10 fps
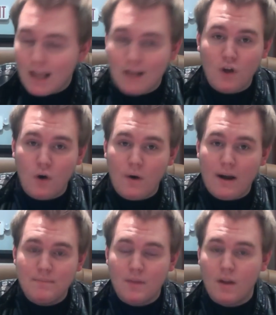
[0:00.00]

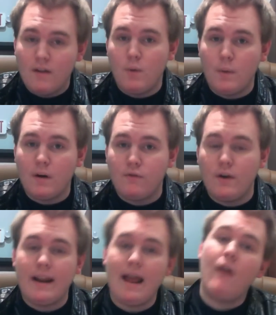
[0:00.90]
Sorry, if we were going to
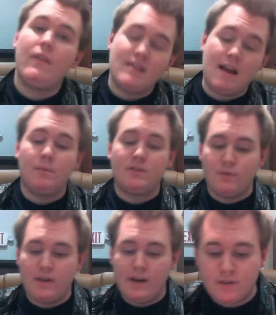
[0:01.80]
freak out, the time was
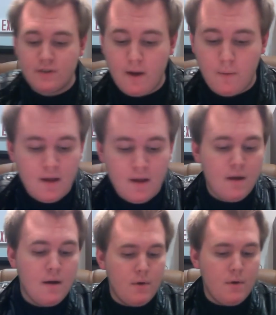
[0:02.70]
3 years ago.
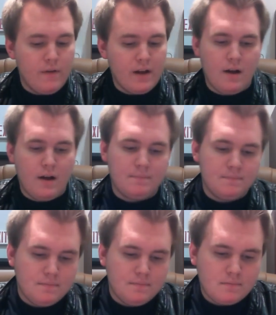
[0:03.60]
Moving on.
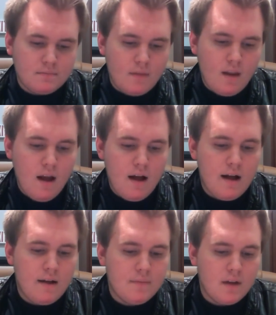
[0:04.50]

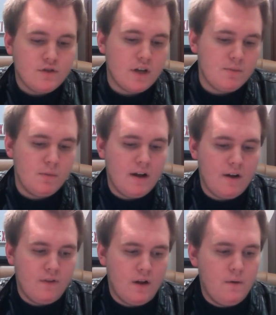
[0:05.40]
Adjustable
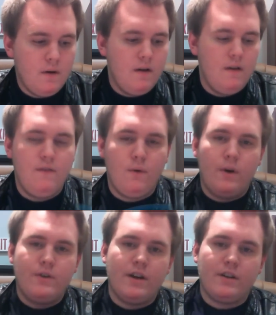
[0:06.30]
airflow, 4
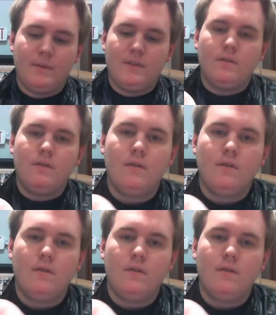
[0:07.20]
adjustments.